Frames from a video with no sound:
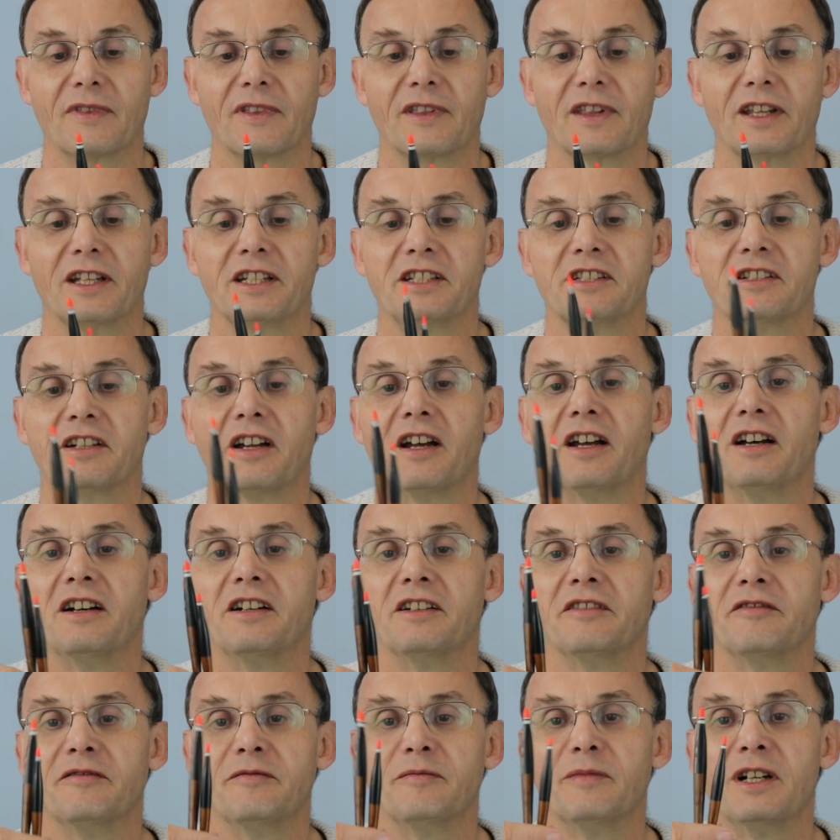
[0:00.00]

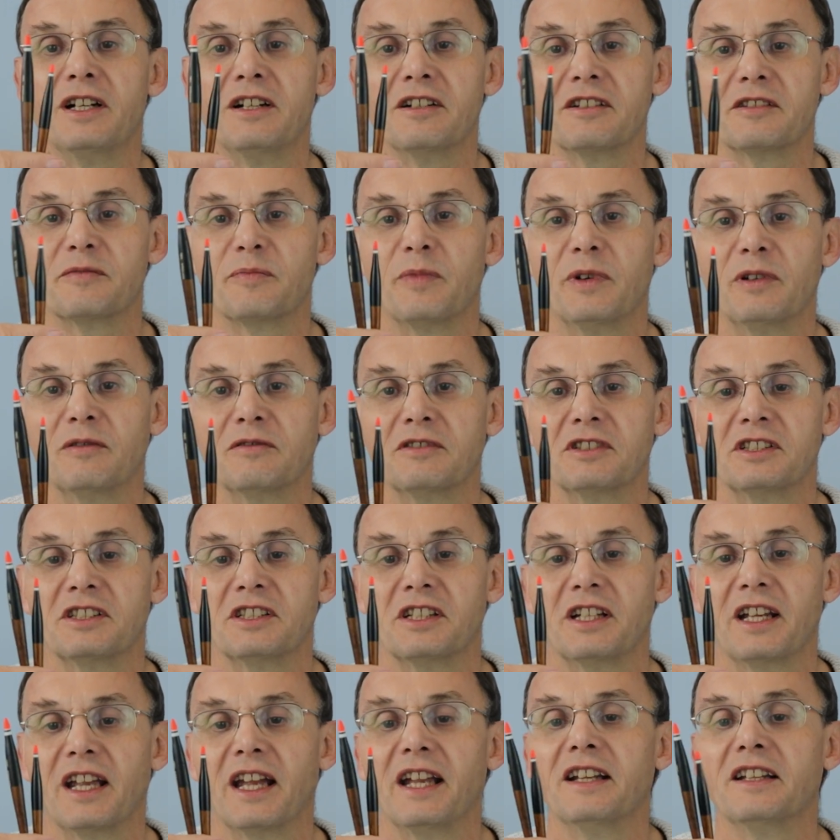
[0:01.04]
Ivan Marks balsas
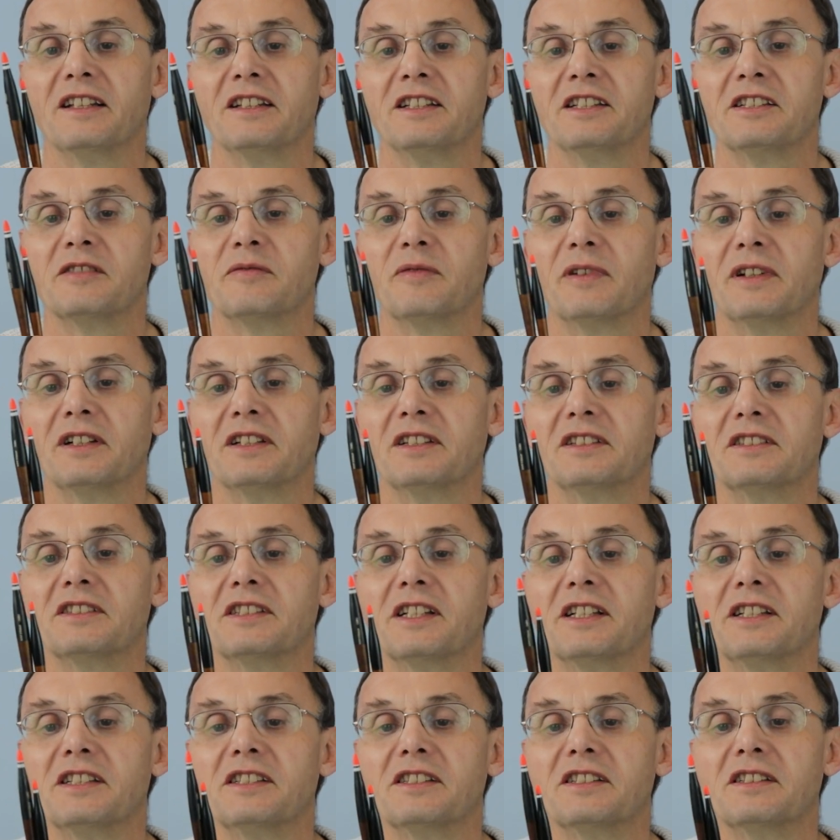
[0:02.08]
again, and this one
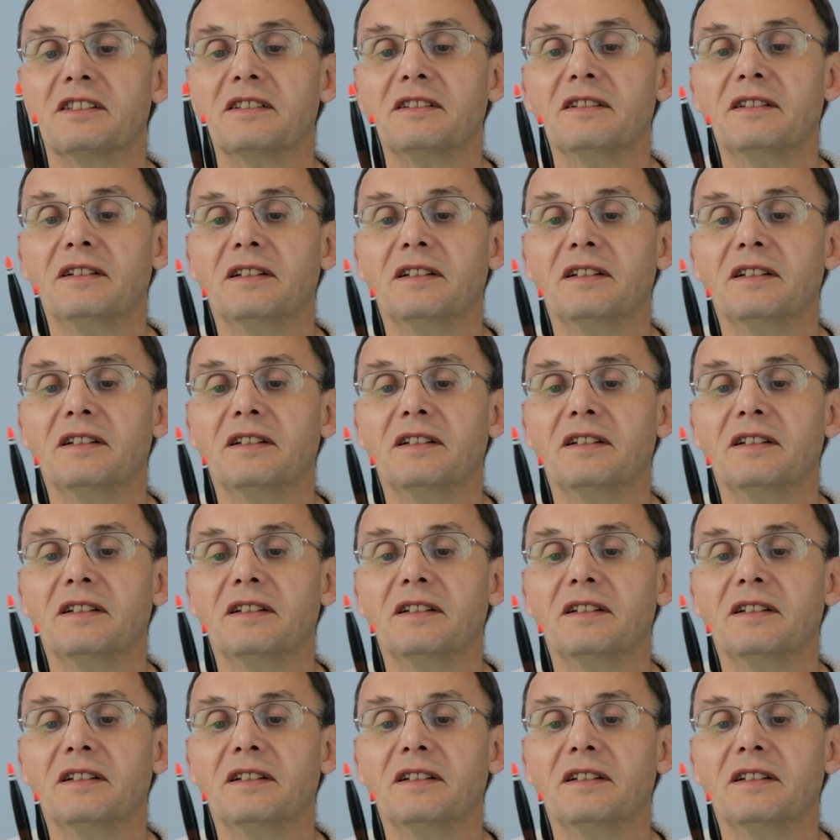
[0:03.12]
says